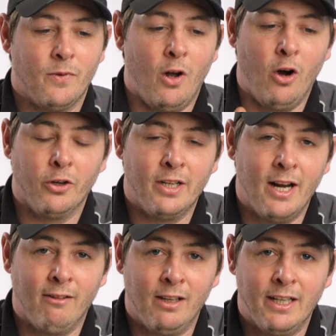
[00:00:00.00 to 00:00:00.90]

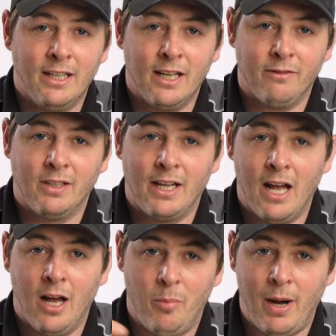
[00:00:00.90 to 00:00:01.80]
Ordinarily you'd have to
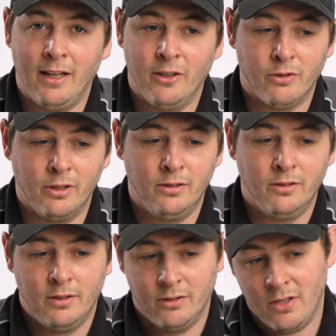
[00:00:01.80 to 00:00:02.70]
get a pilot drill
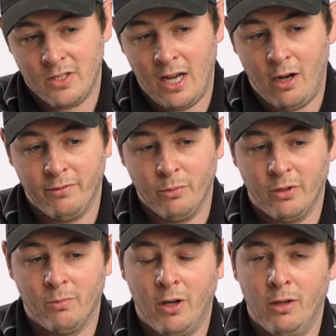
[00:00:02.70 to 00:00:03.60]
to start off with a
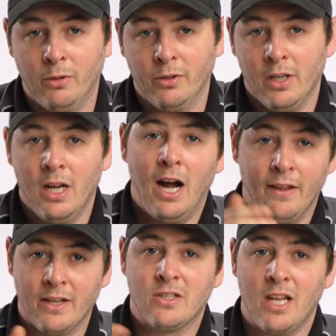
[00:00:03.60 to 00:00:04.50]
small one
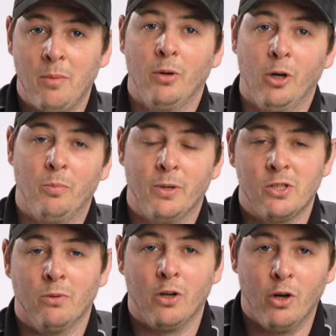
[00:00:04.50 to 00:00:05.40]
and then step it up as
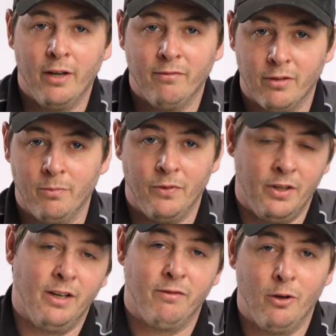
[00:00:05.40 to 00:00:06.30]
you were going from the
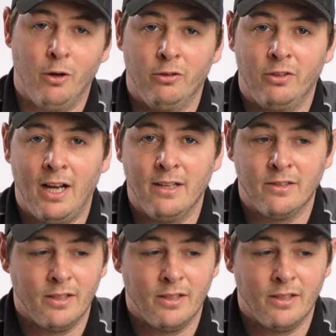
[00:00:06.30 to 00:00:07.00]
different hole size.